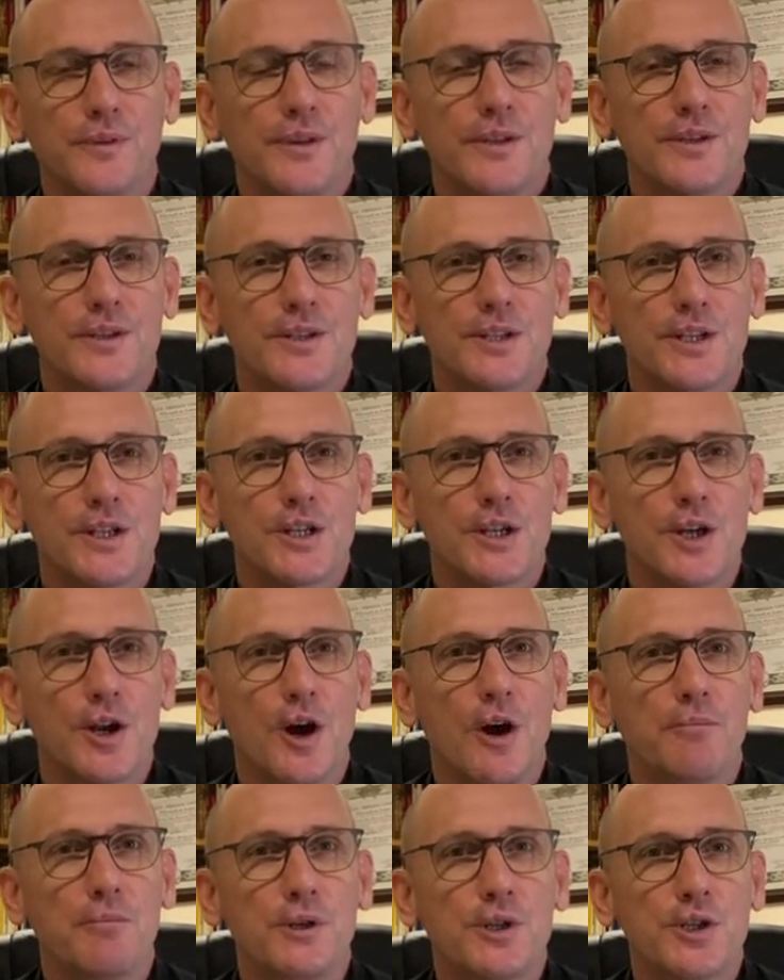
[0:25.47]
This is an
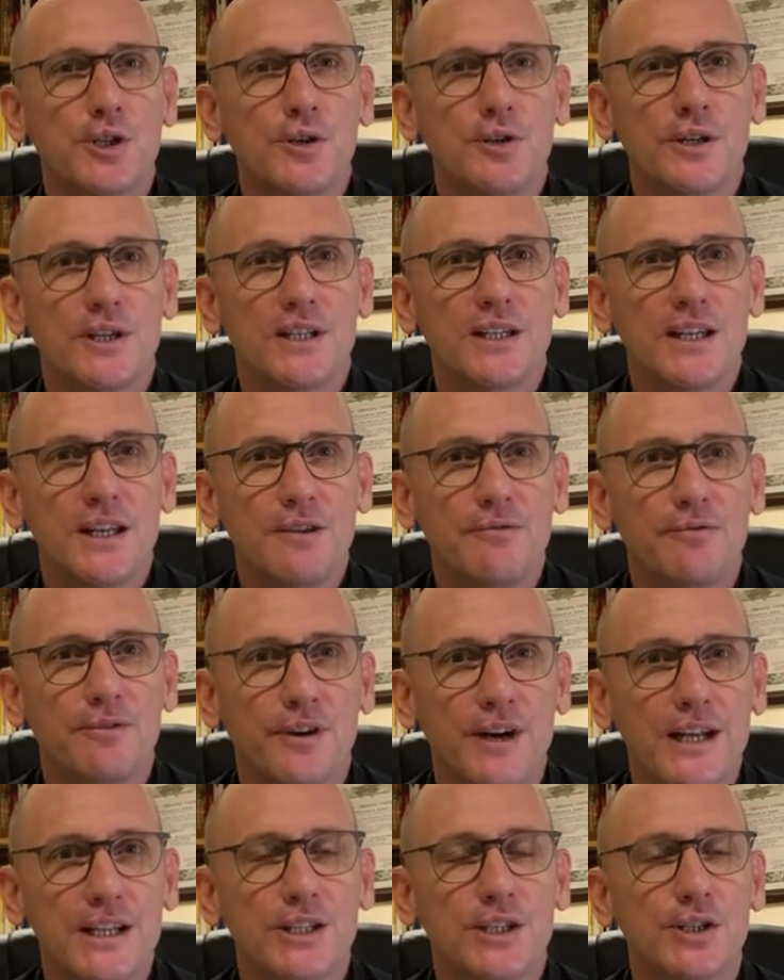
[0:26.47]
opportunity for
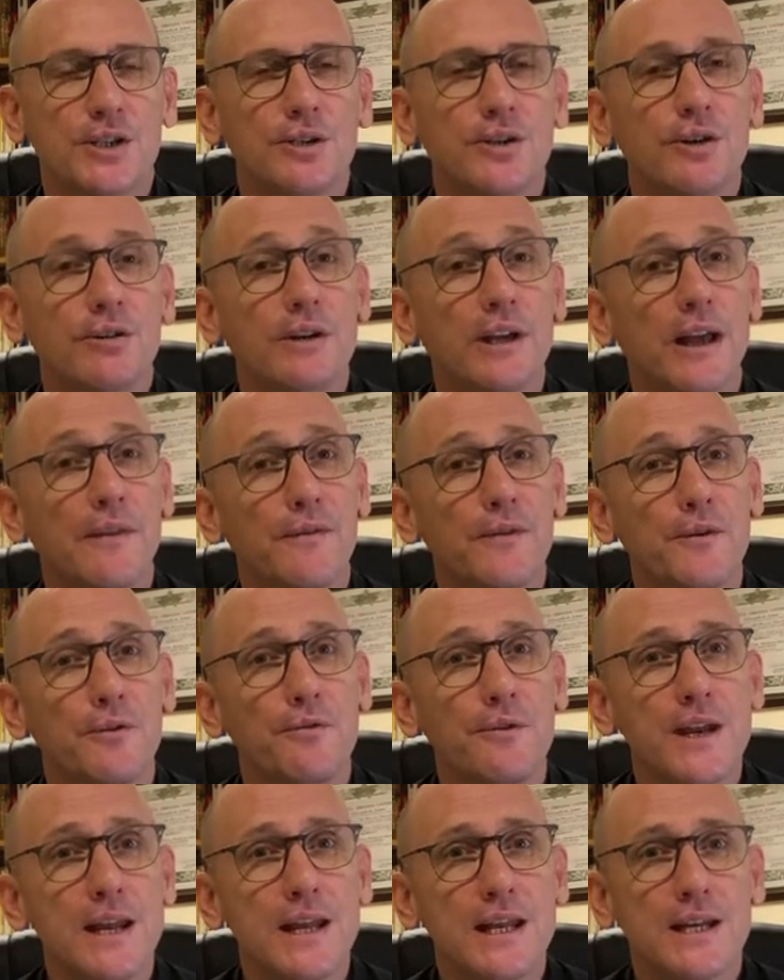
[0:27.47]
us to look at the
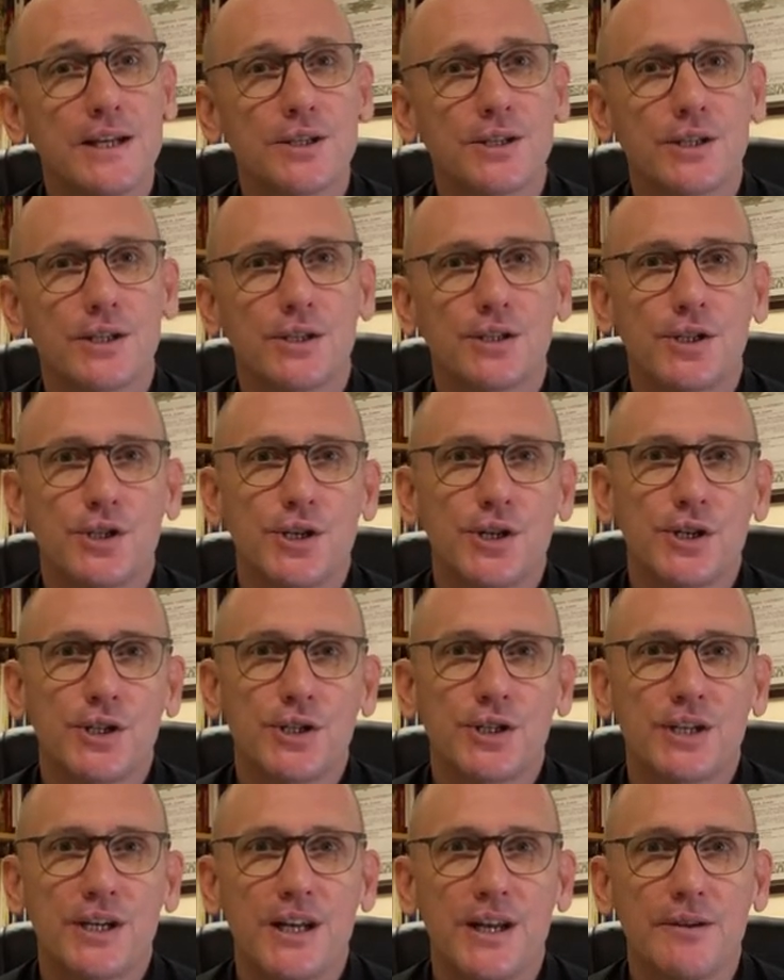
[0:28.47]
readings the
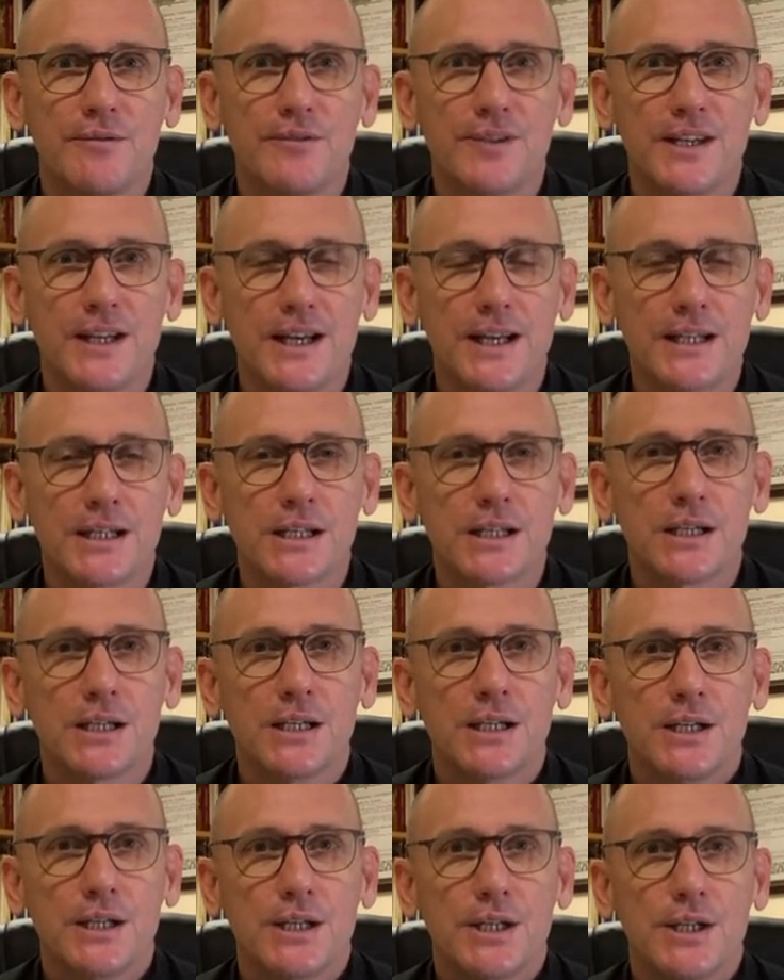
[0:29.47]
church gives us
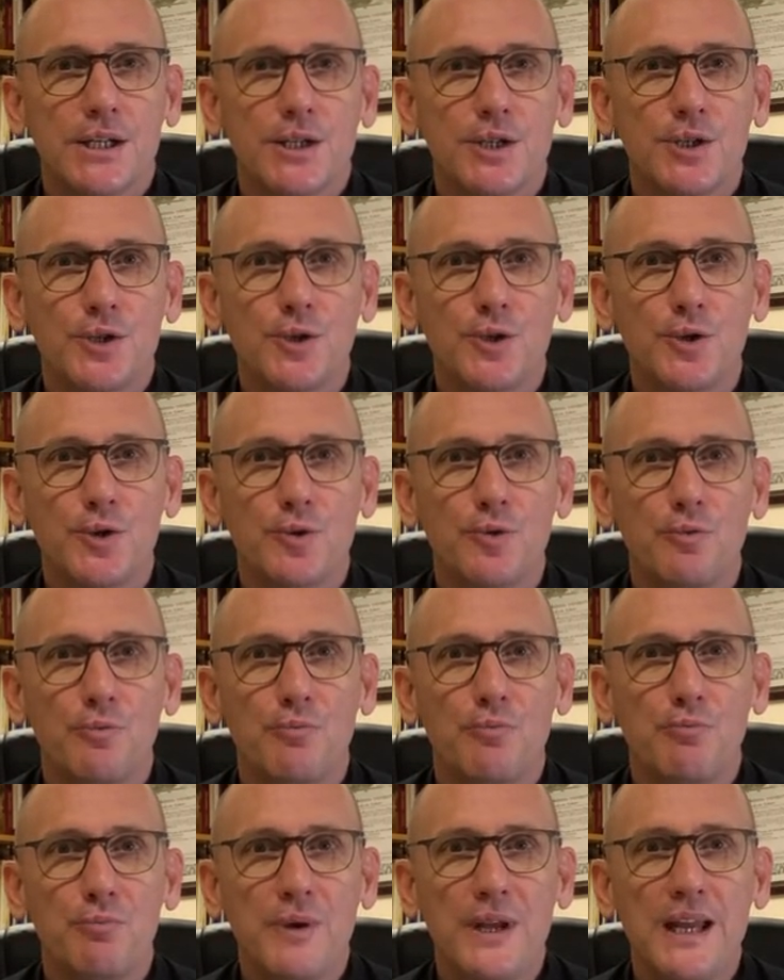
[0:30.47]
to
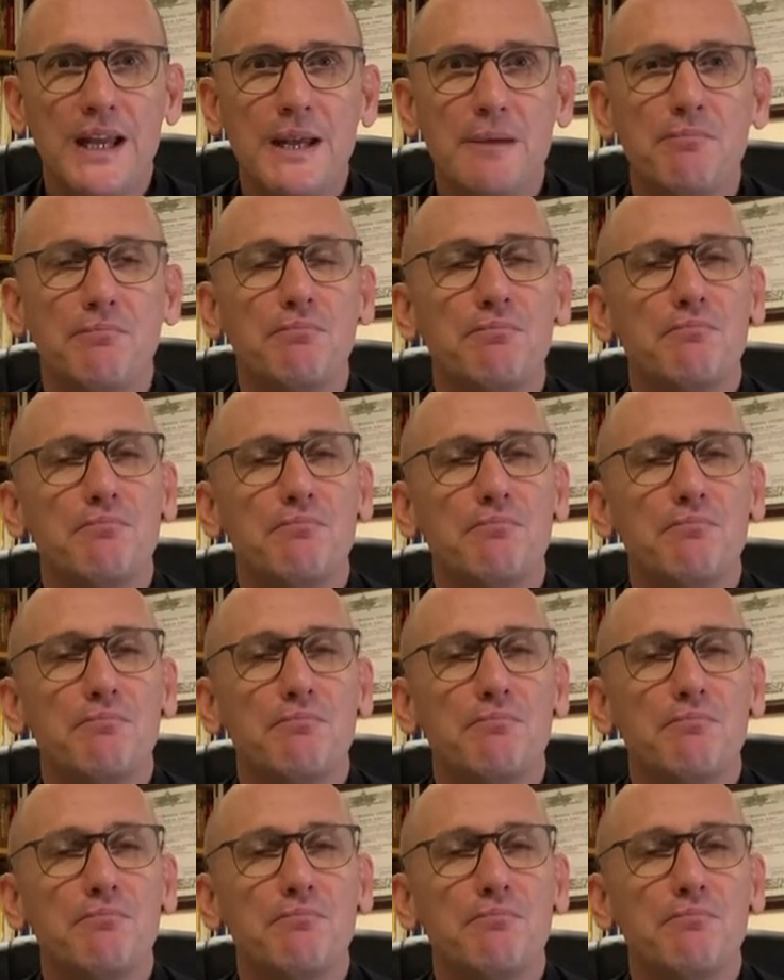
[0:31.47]
be